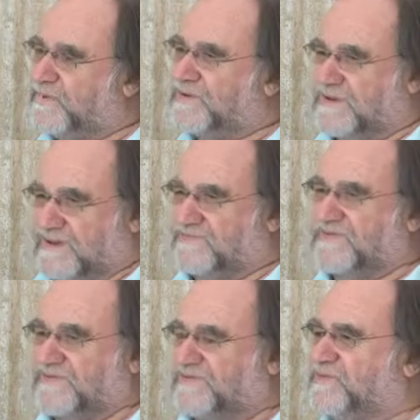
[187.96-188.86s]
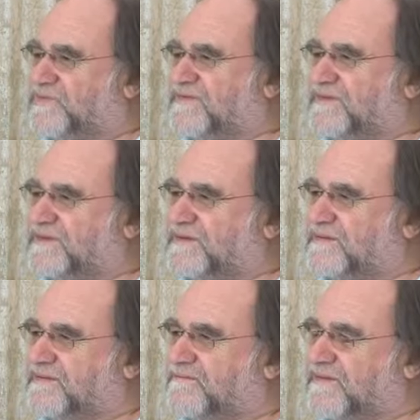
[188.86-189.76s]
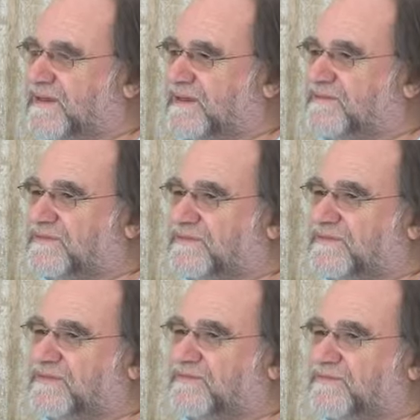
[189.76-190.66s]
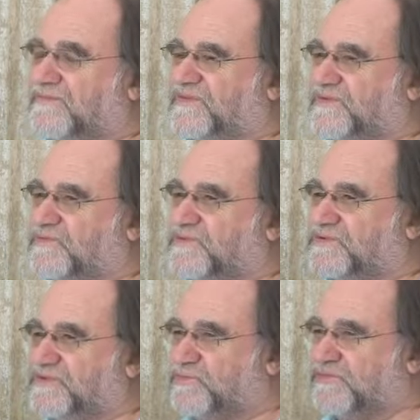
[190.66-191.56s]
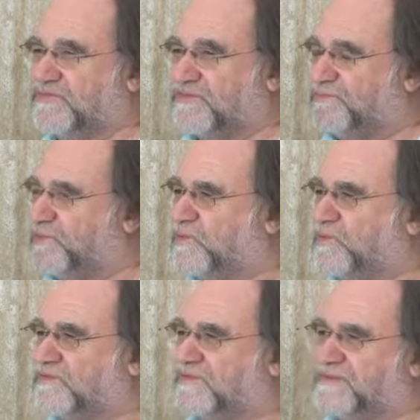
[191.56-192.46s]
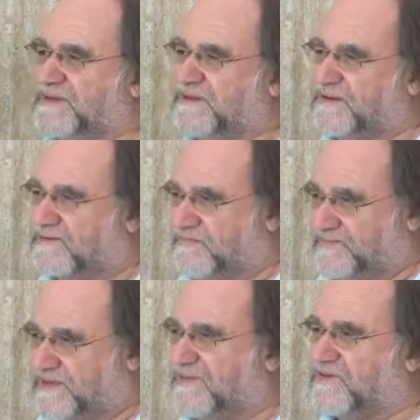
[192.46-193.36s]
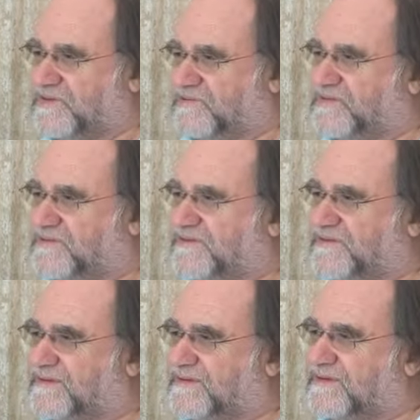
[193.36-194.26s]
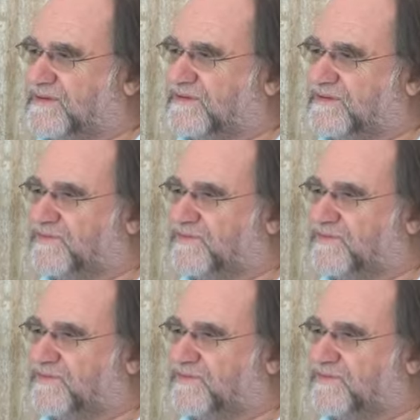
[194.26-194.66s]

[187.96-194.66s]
We'd keep this community, yeah. And this community would support the beginning of the other community. Mm-hmm.